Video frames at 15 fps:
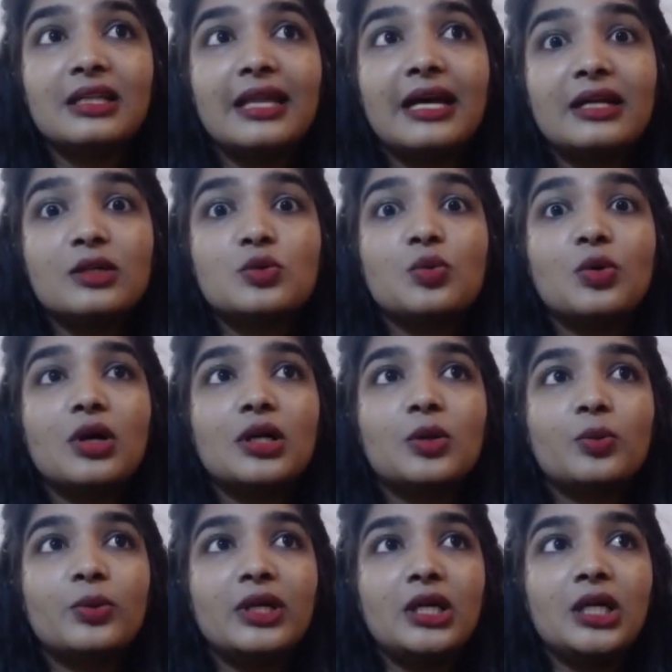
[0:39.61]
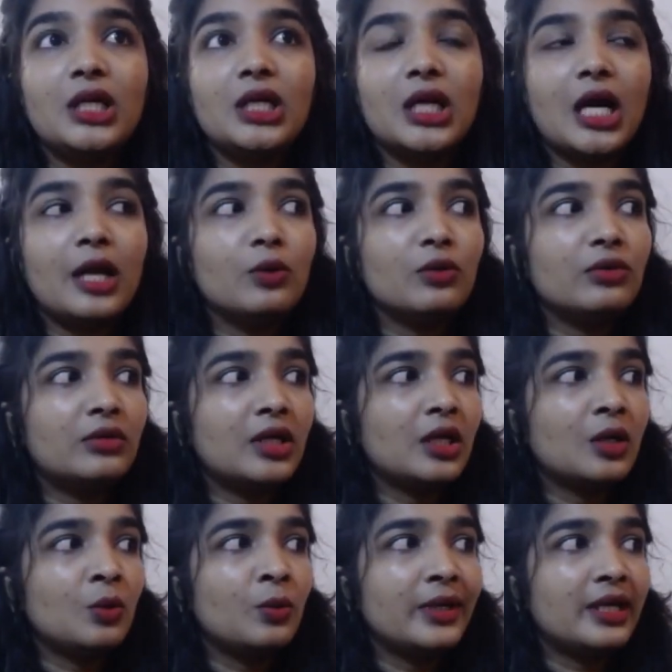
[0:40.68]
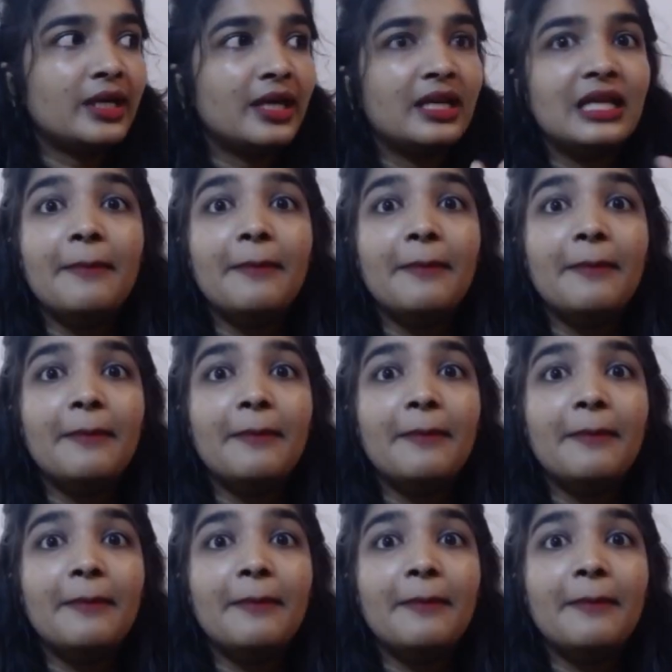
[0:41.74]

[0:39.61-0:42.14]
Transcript: That is what we, I don't think we can